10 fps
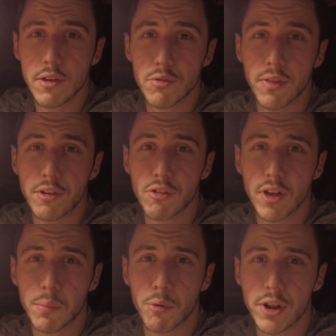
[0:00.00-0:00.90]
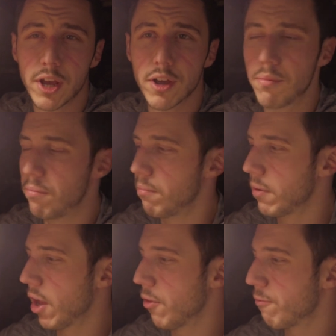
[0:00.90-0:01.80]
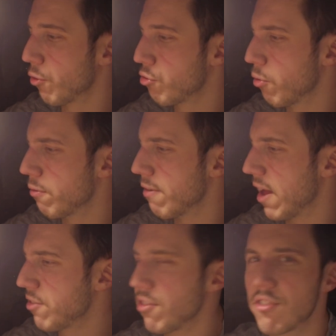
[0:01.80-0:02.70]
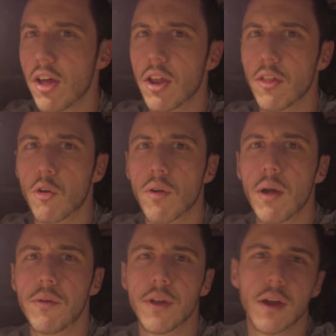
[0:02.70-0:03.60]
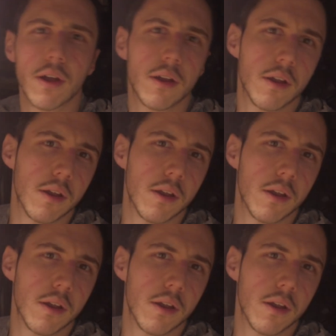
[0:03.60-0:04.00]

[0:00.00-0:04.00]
So things are looking pretty good. Got the first row of facets done on the crown here.